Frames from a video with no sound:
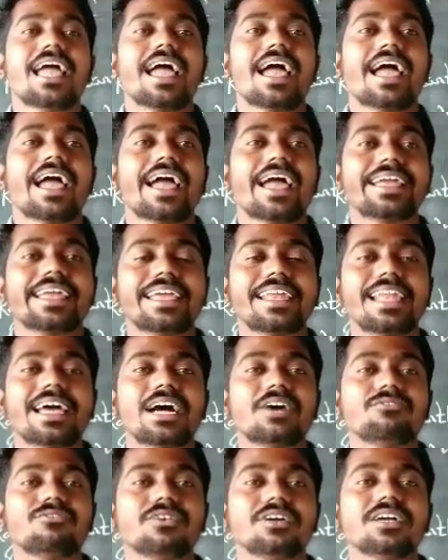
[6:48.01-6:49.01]
angle
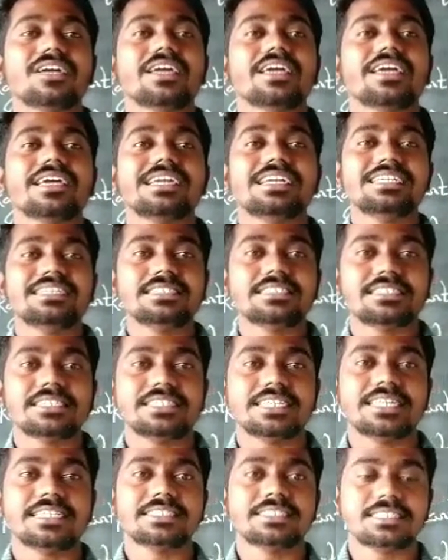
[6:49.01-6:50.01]
of
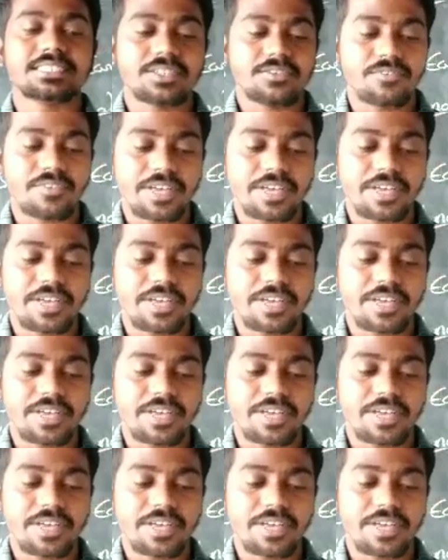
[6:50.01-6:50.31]
incidence.